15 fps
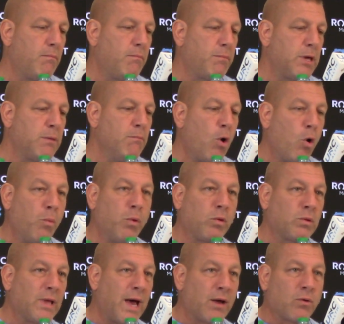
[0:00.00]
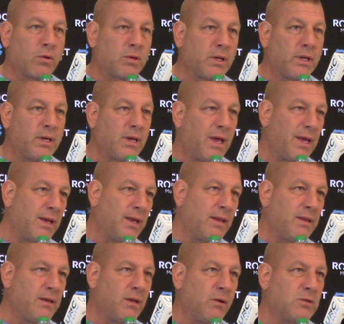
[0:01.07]
be mobile laterally, and
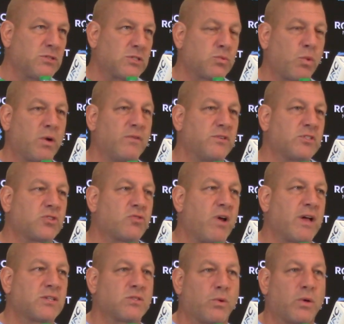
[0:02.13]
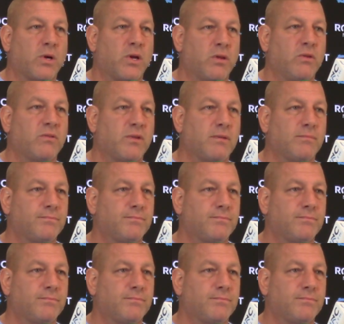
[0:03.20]
it's just one of his strengths, so we're gonna use him.